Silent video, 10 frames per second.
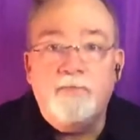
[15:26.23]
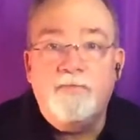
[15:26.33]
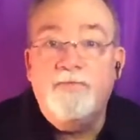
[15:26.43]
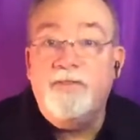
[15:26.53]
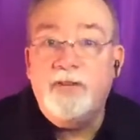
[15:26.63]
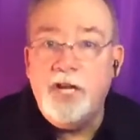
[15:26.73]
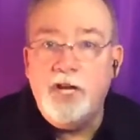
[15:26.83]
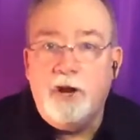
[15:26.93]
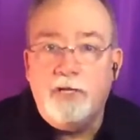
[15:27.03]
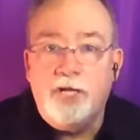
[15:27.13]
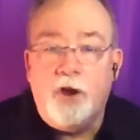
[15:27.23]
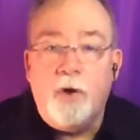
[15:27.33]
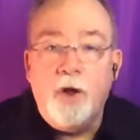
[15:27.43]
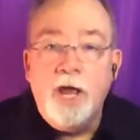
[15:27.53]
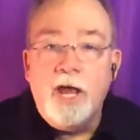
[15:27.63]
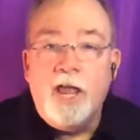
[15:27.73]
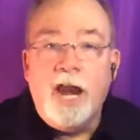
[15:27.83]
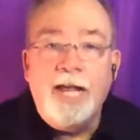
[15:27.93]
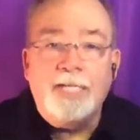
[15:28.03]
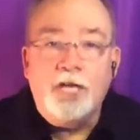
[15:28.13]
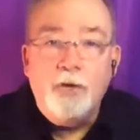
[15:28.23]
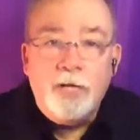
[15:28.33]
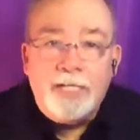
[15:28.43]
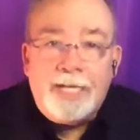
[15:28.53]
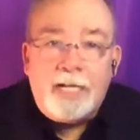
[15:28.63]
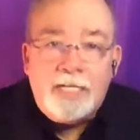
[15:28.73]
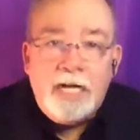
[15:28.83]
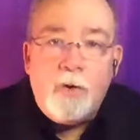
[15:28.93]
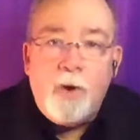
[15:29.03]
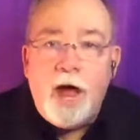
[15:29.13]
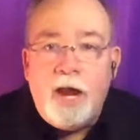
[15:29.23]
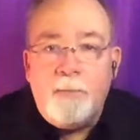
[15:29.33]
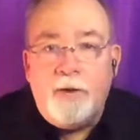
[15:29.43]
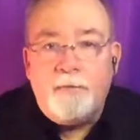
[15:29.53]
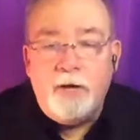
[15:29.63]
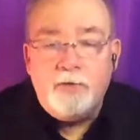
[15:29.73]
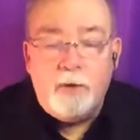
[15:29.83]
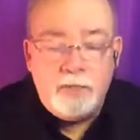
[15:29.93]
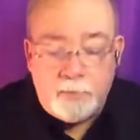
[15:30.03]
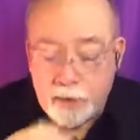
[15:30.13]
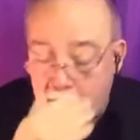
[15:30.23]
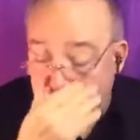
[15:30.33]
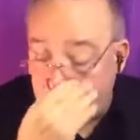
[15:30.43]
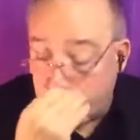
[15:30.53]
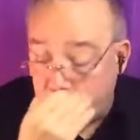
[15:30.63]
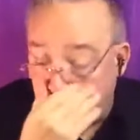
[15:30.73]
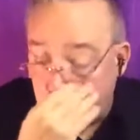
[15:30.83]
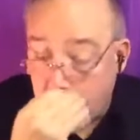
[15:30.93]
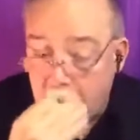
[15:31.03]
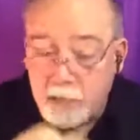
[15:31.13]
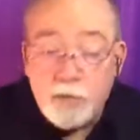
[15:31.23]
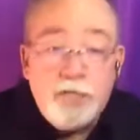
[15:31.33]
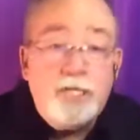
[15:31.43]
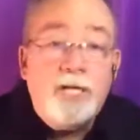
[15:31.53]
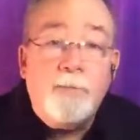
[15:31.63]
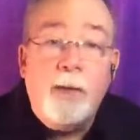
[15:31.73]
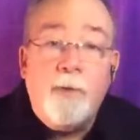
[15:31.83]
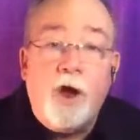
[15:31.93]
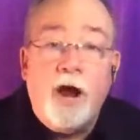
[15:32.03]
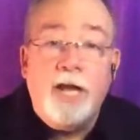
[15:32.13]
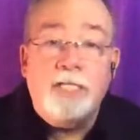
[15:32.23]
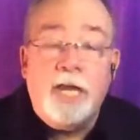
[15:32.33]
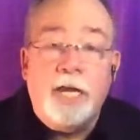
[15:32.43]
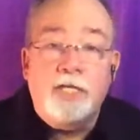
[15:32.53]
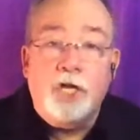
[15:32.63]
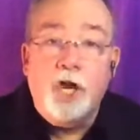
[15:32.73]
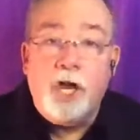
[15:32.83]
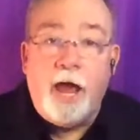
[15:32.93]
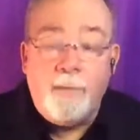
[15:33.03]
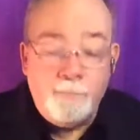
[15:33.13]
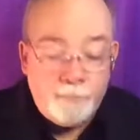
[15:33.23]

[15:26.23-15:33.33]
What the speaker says: 15 years ago, and it has a cute little tuxedo on it, and my friends wrote something on it. So it's just on my bar as like to look at.